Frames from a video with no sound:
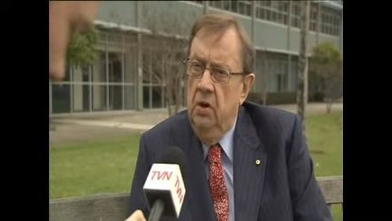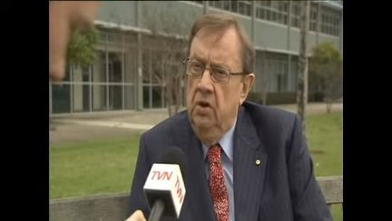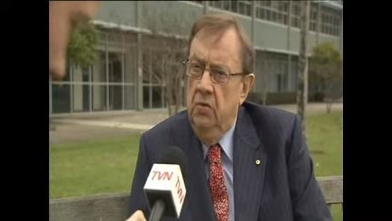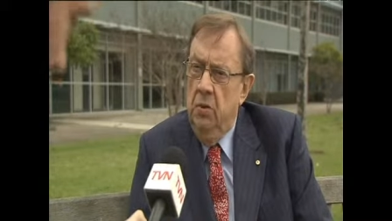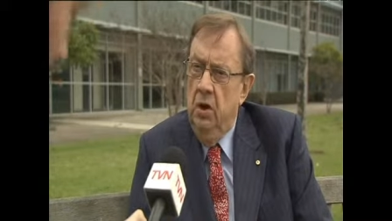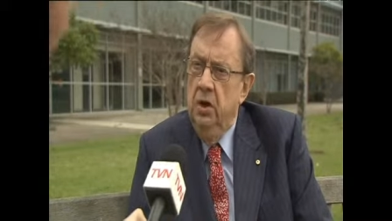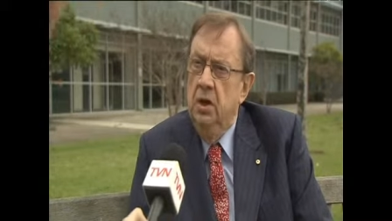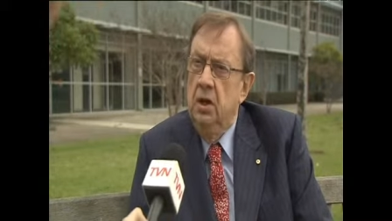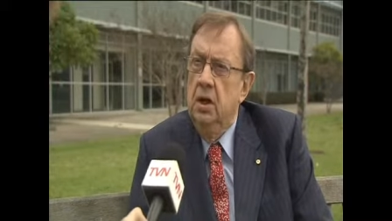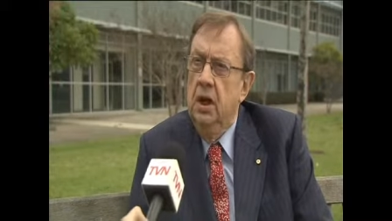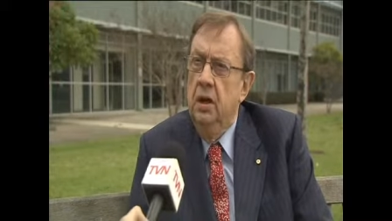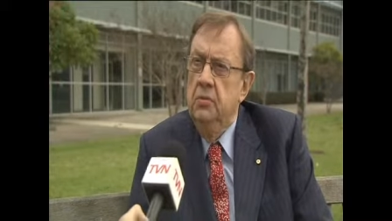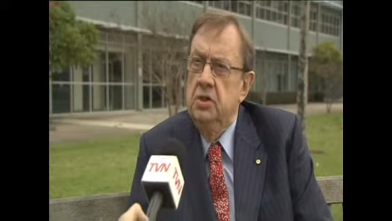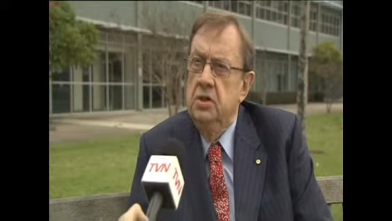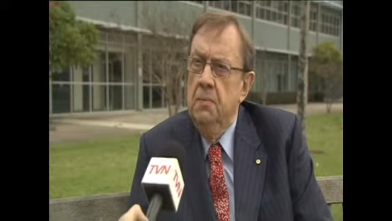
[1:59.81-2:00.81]
metropolitan
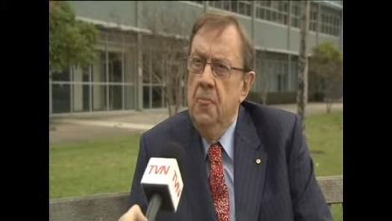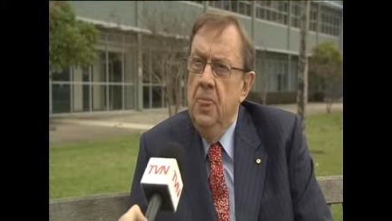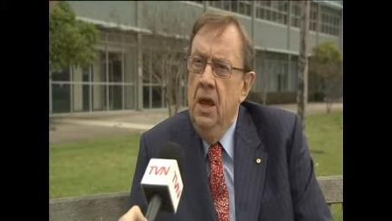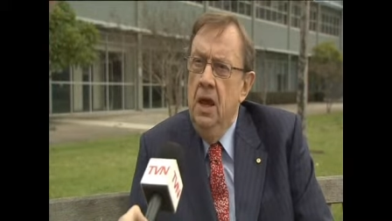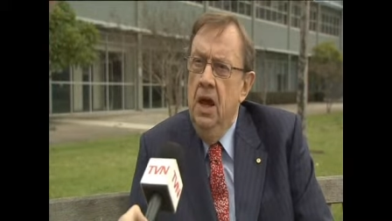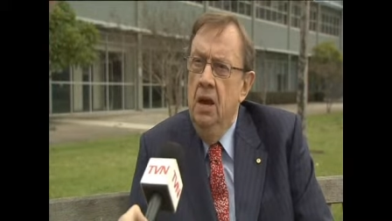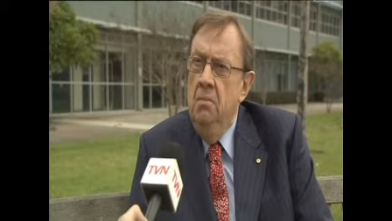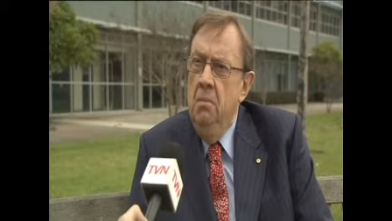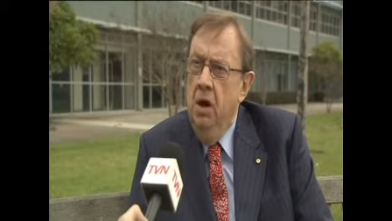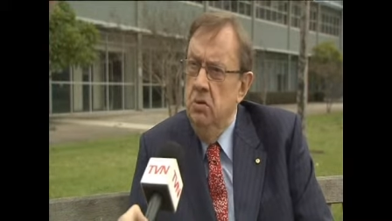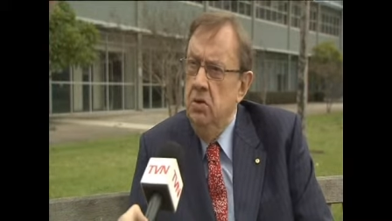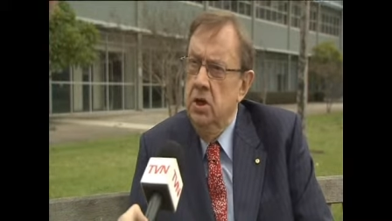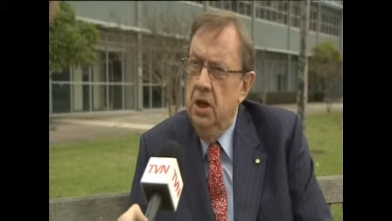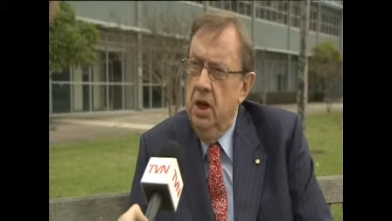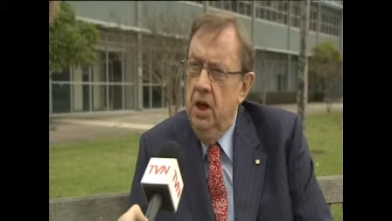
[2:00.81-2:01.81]
clubs and
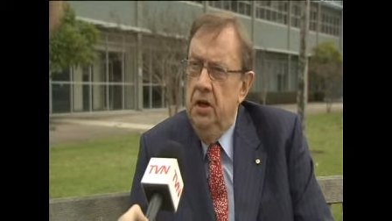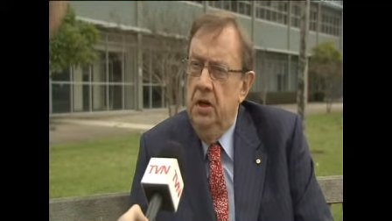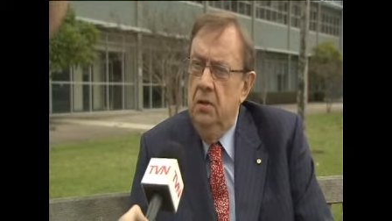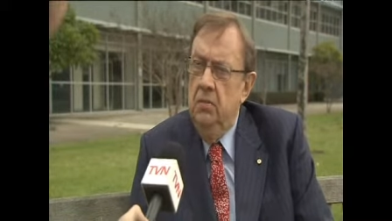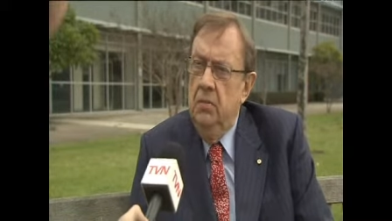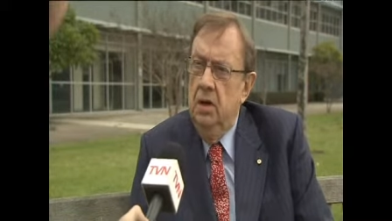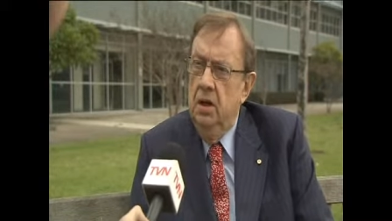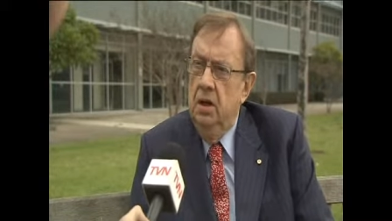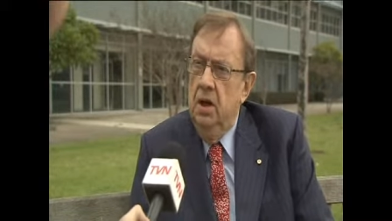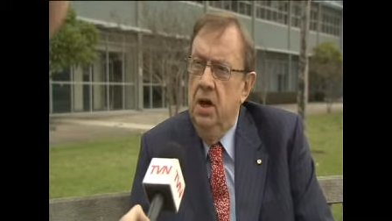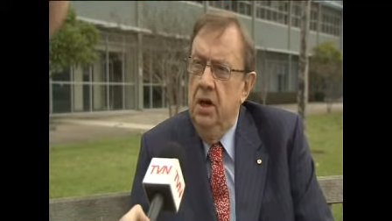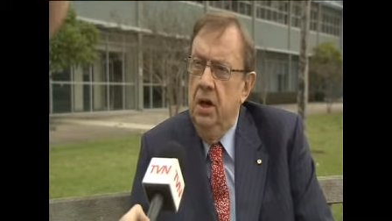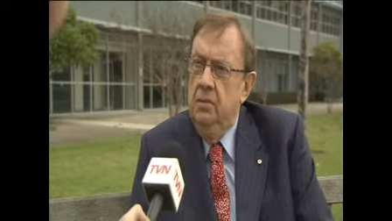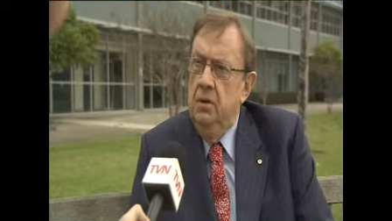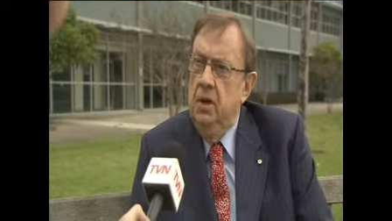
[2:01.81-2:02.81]
mostly I had them lined up,